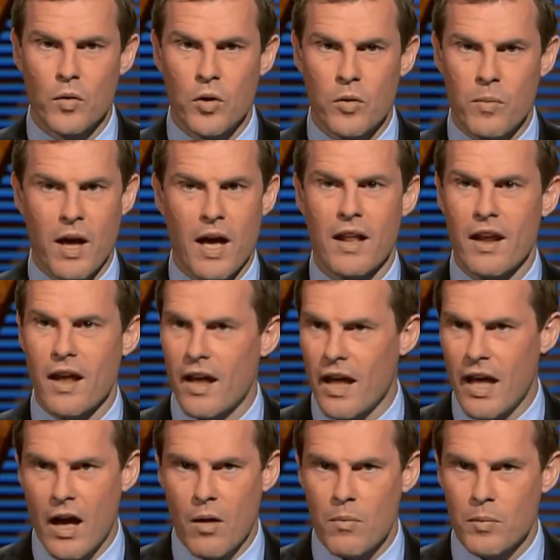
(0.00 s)
talk about
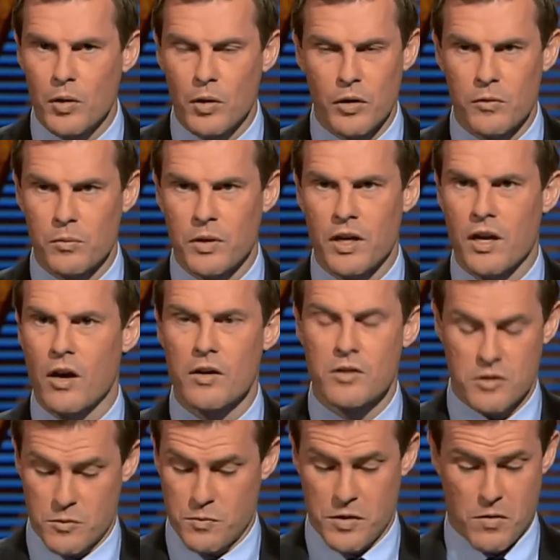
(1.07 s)
how unbelievably he
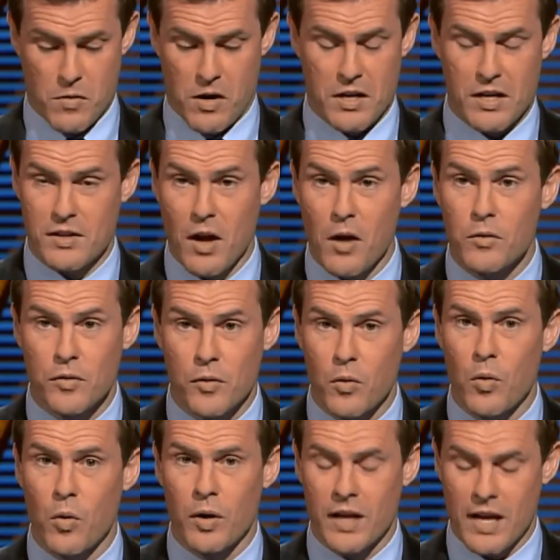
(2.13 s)
coaches, but you're right, you don't
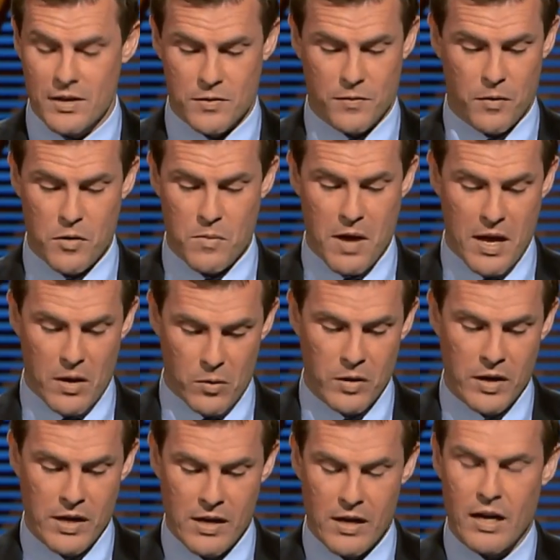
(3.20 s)
score against
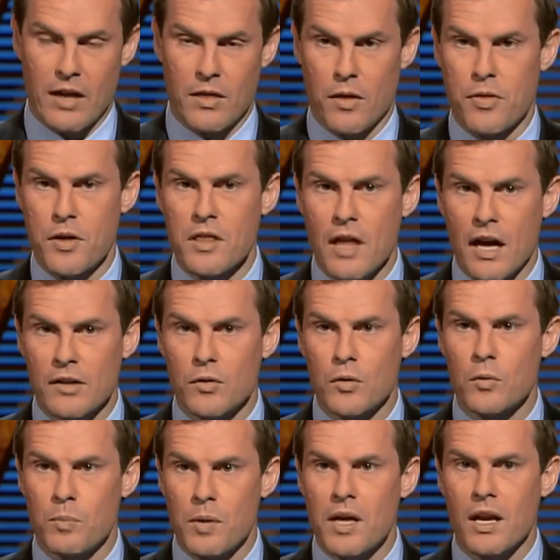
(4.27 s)
Fremantle, and the thing they do